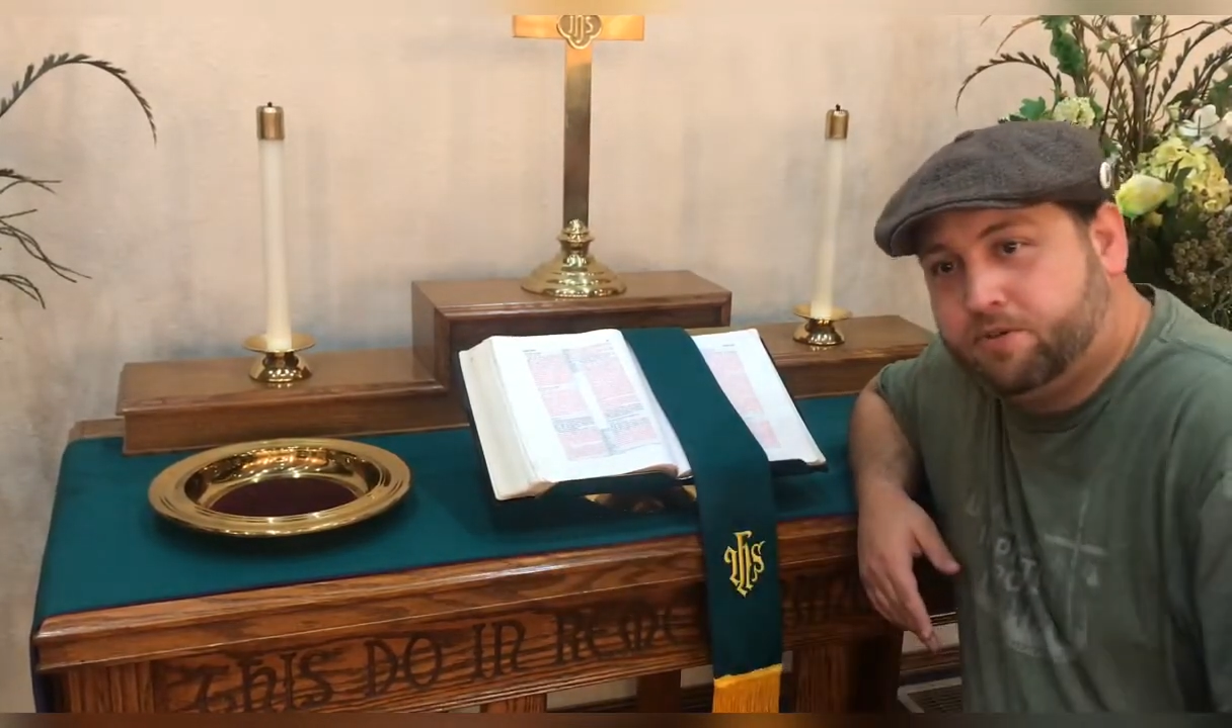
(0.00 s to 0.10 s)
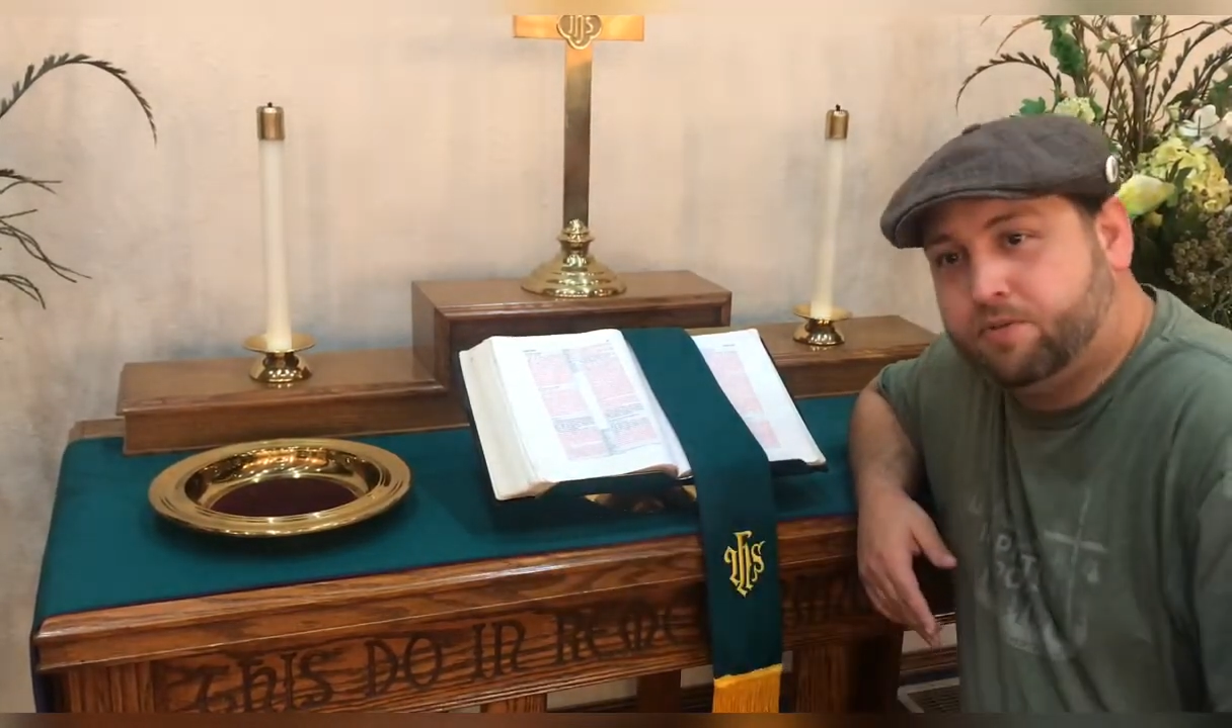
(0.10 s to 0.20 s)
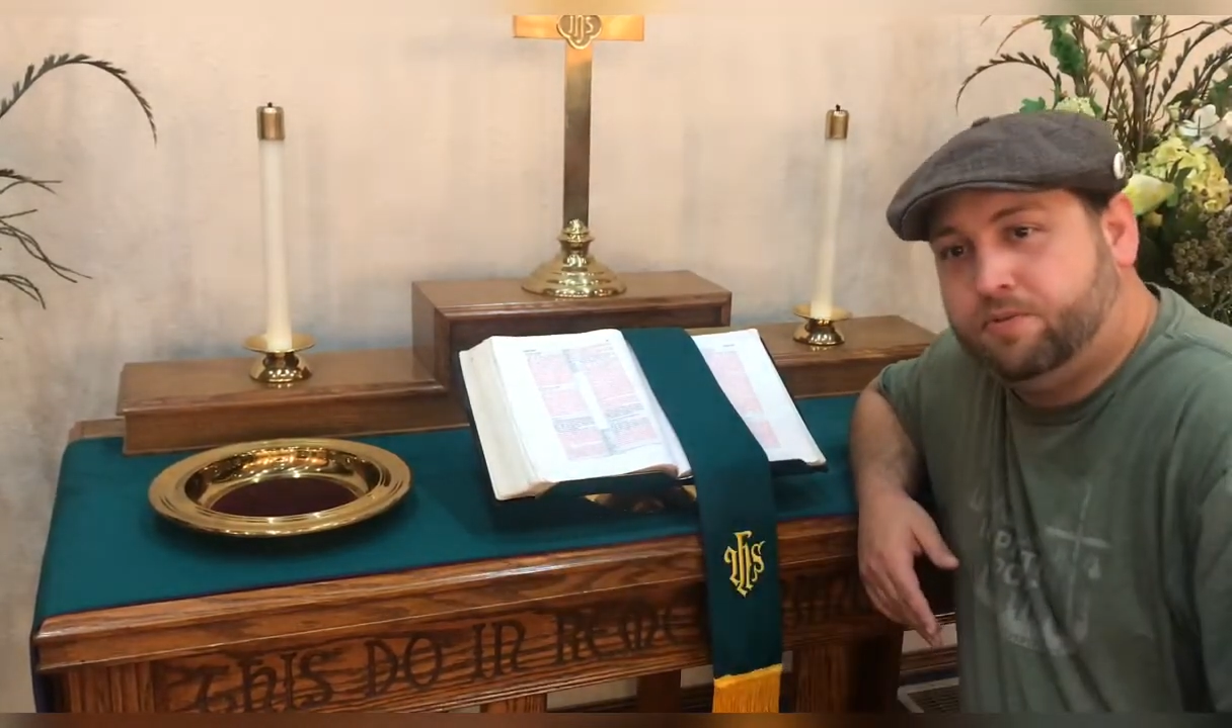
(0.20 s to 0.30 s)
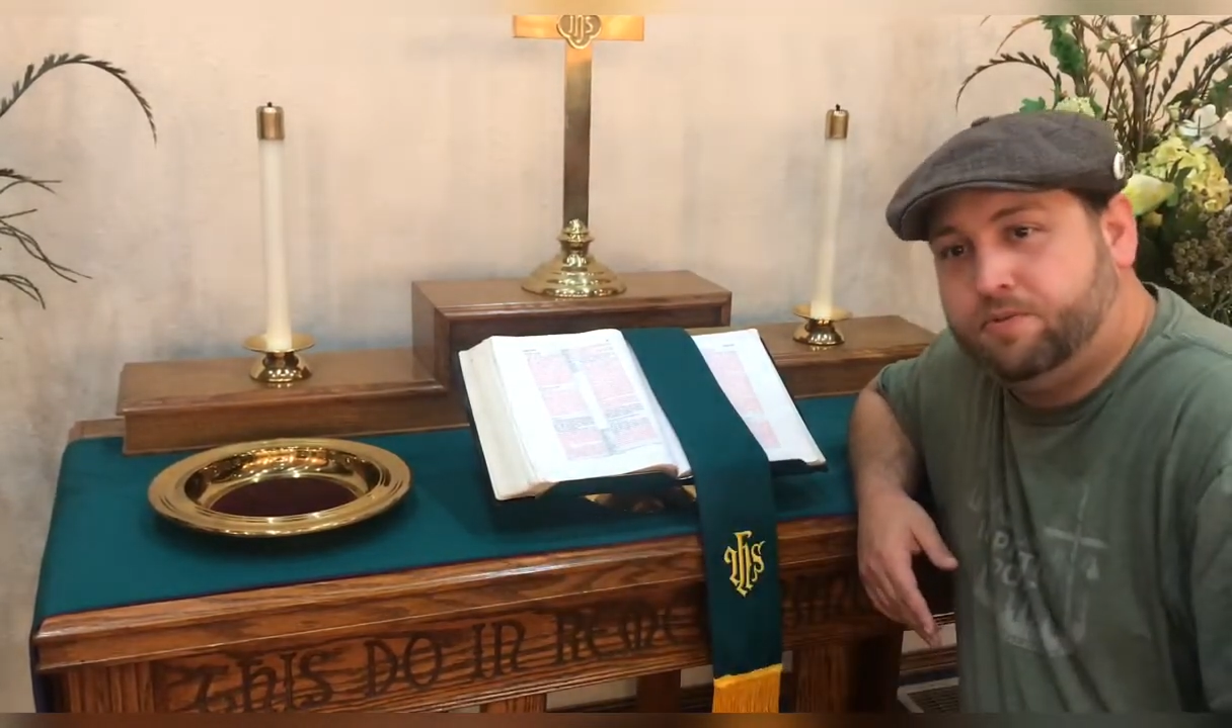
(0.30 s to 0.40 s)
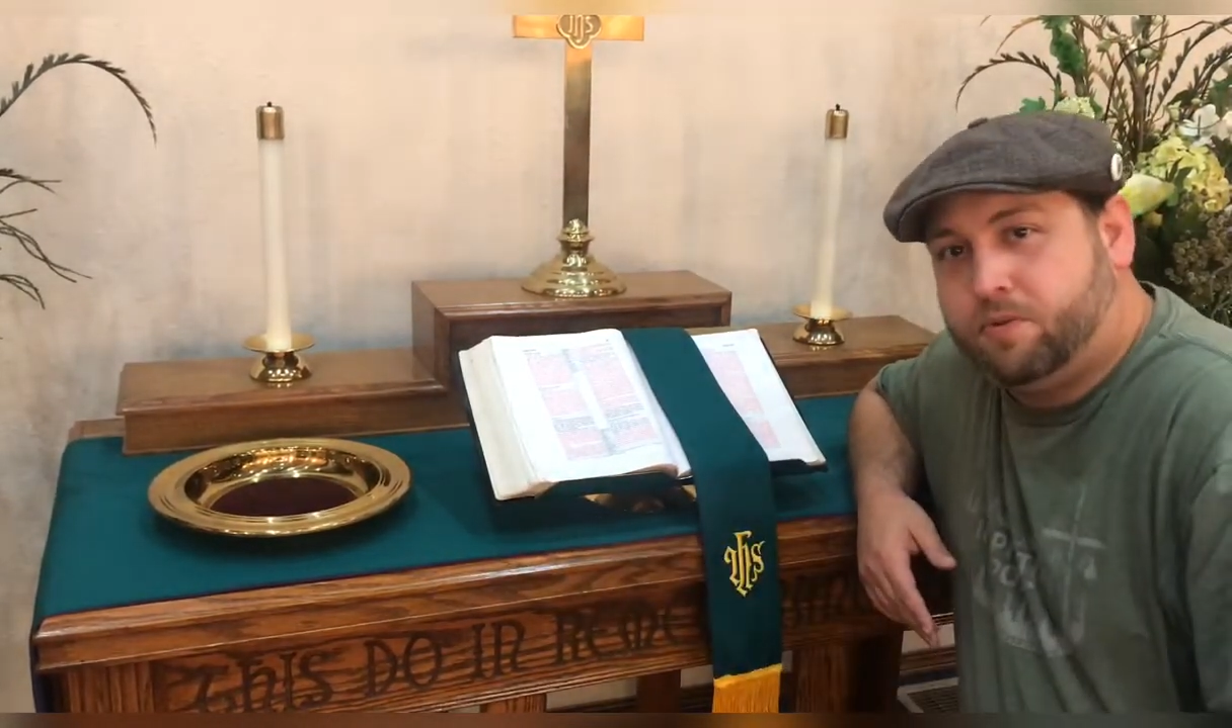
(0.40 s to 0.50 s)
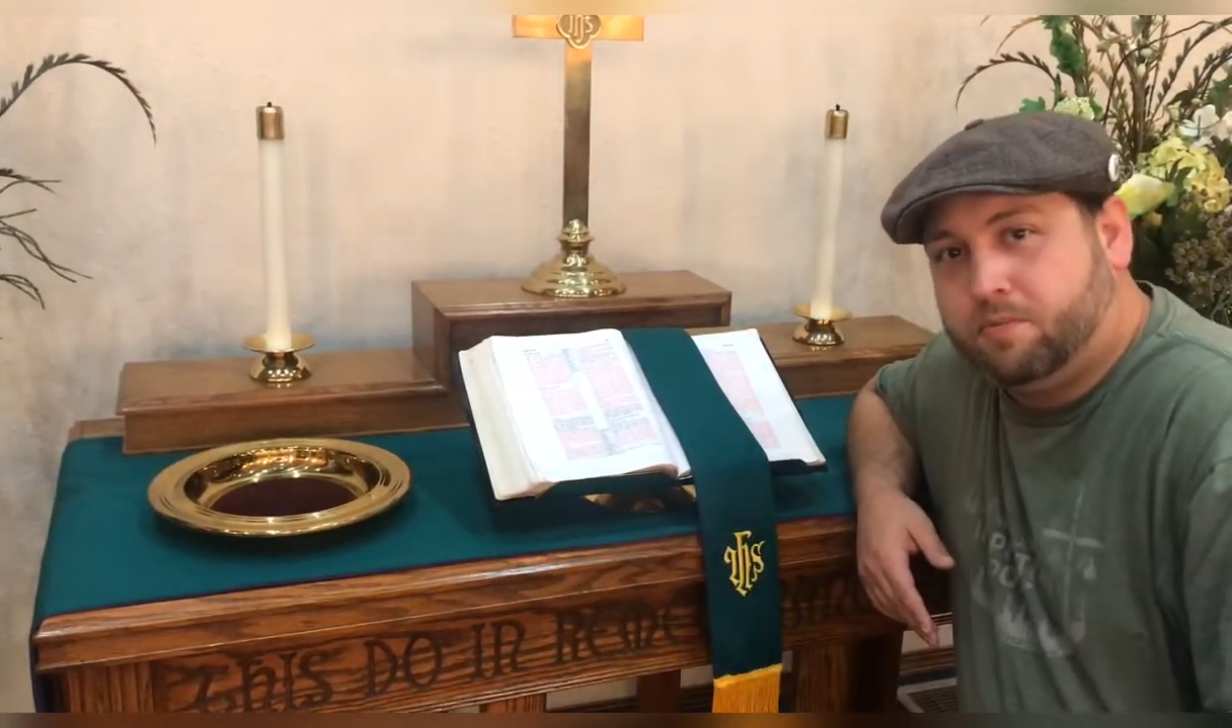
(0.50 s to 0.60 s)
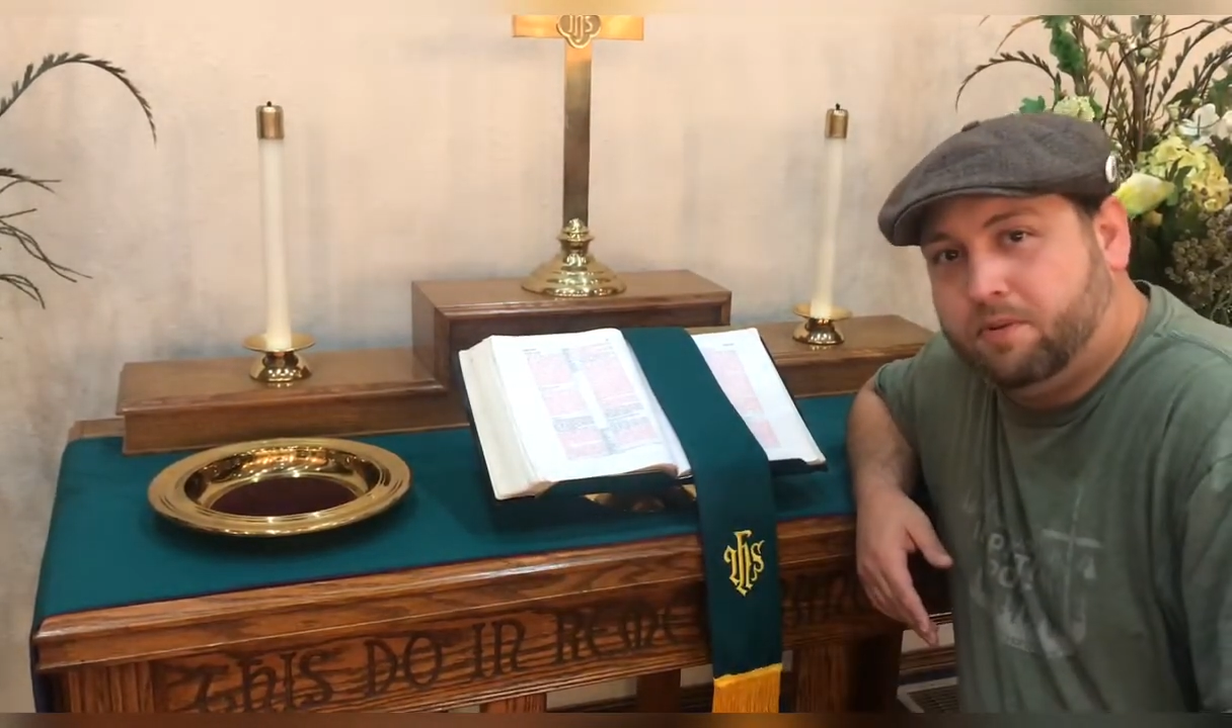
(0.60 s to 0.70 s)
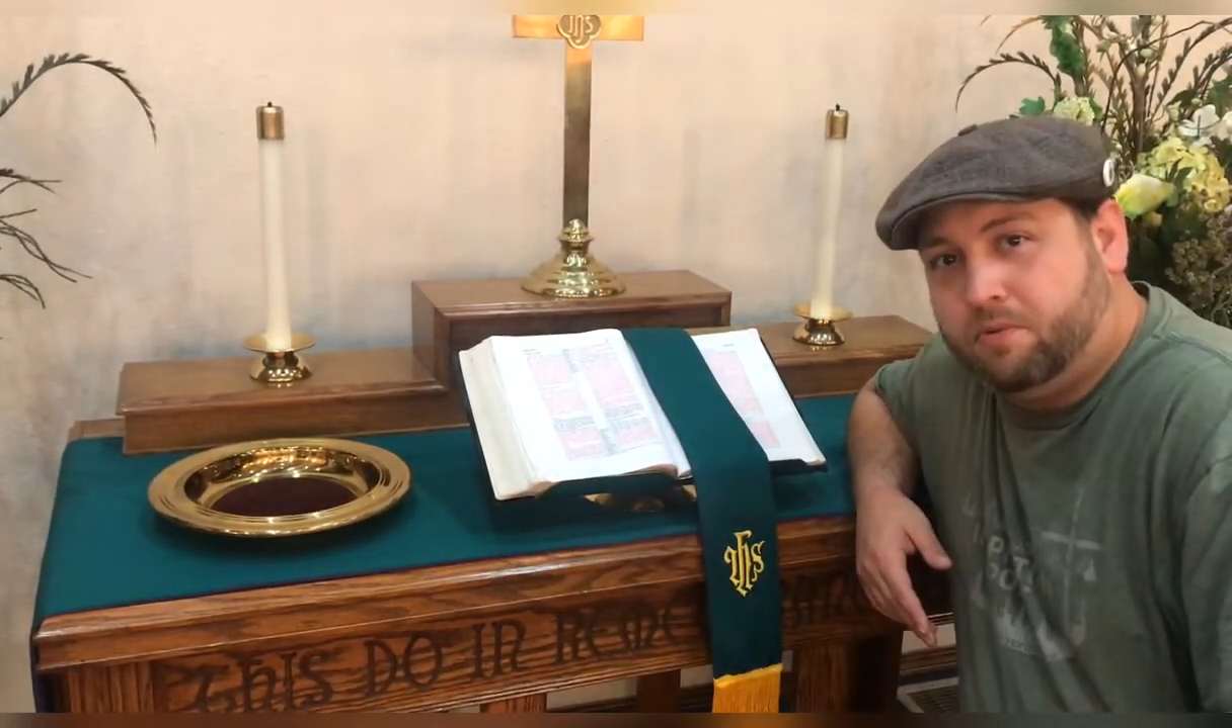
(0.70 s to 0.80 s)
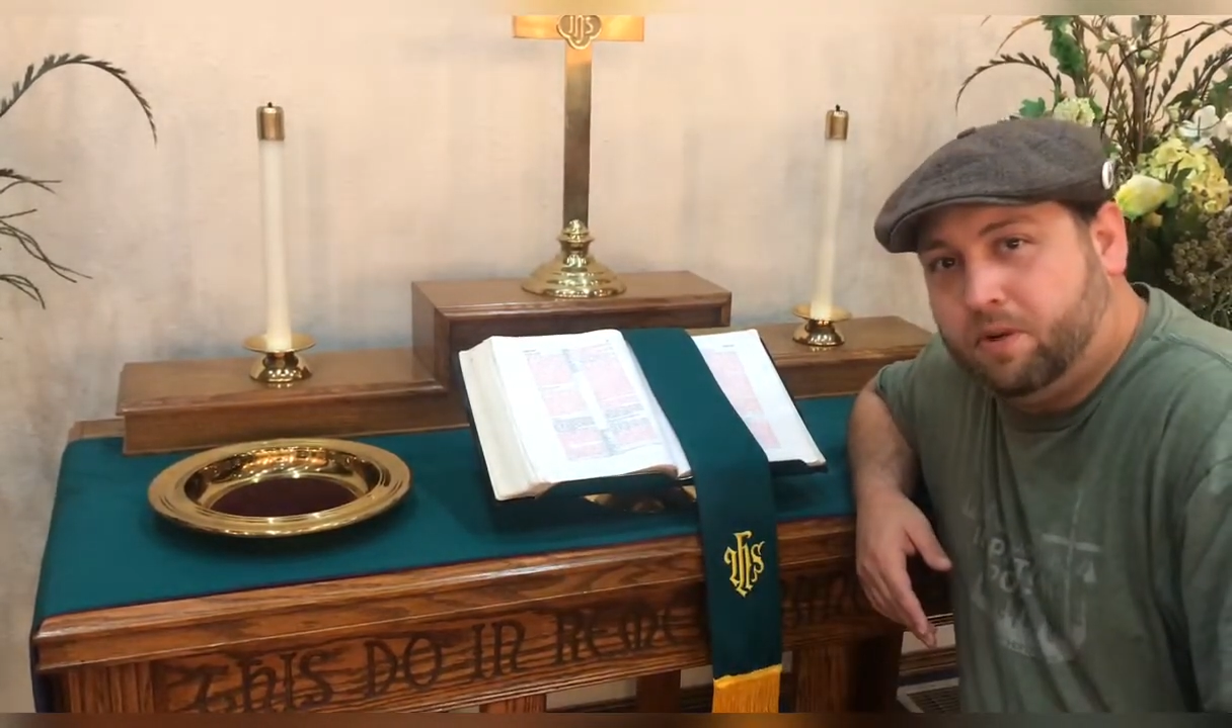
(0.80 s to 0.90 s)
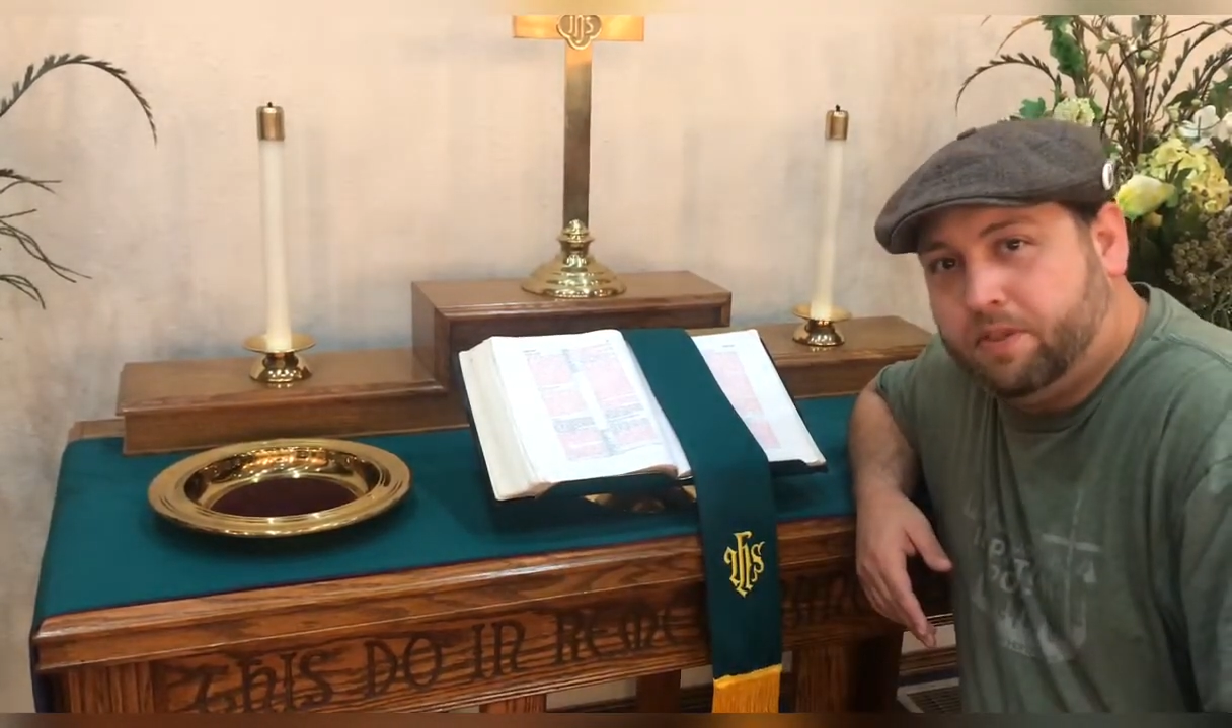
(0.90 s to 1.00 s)
true form
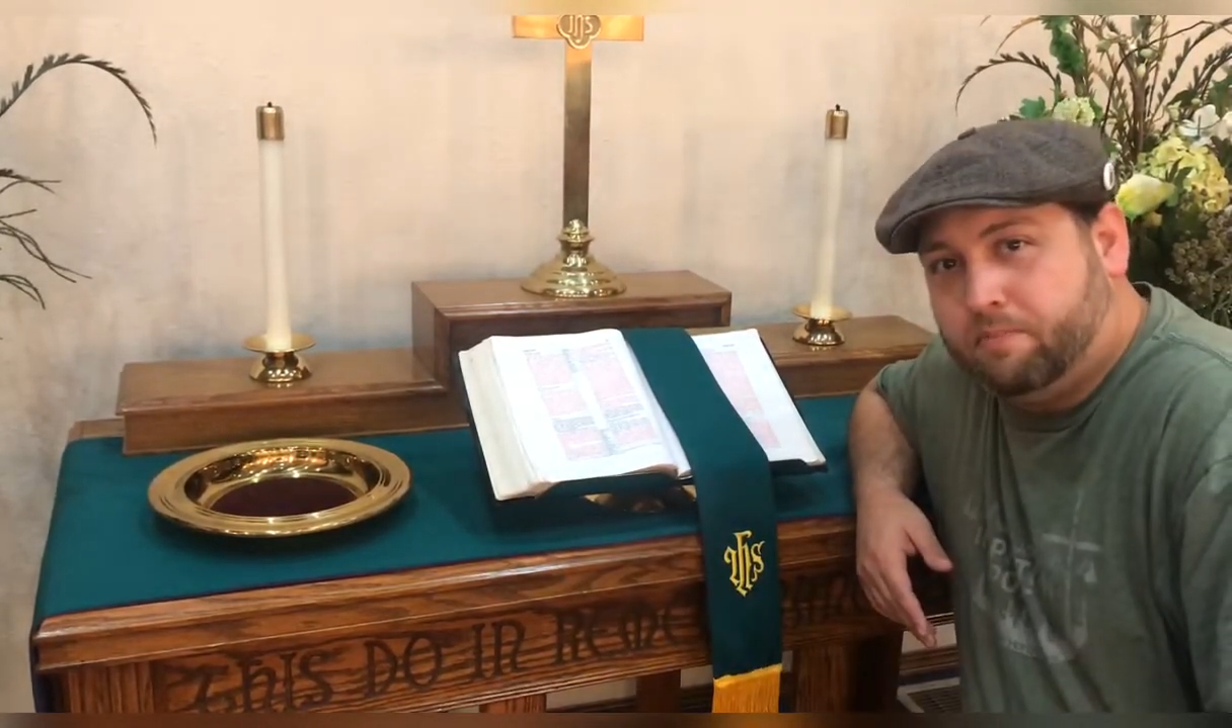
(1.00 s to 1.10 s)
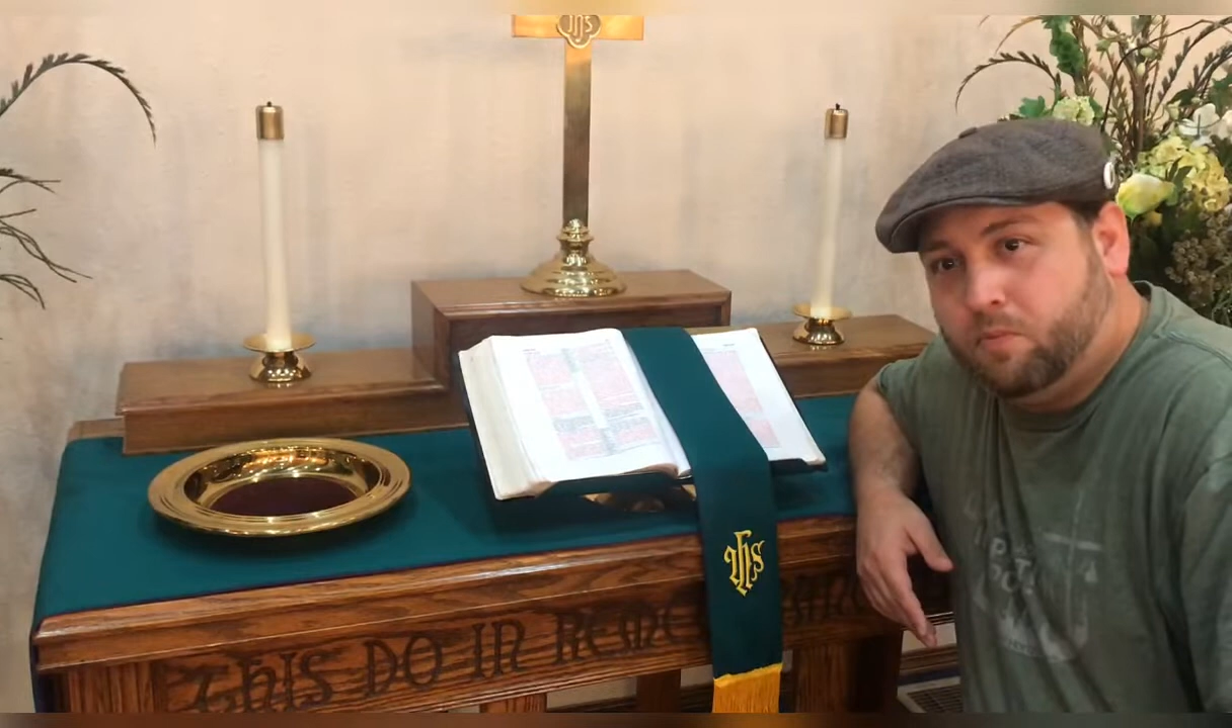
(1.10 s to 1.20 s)
of what the